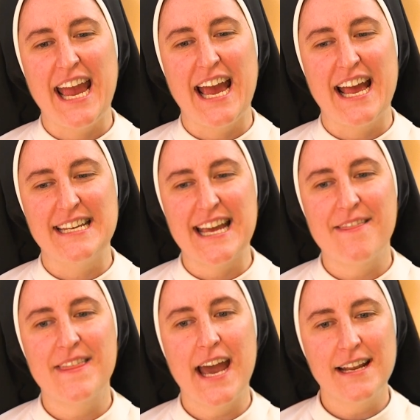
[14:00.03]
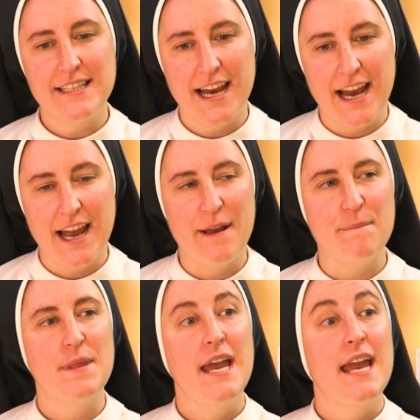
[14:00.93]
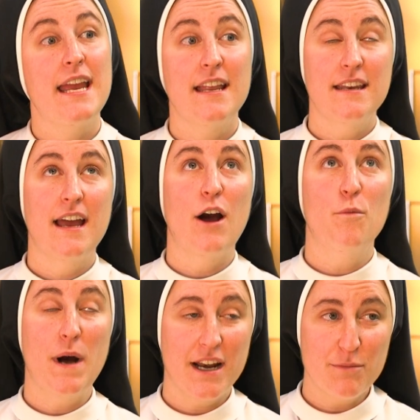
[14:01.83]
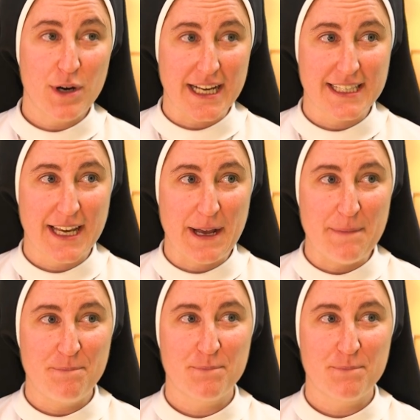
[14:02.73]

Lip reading: and at that time in Omaha, Nebraska.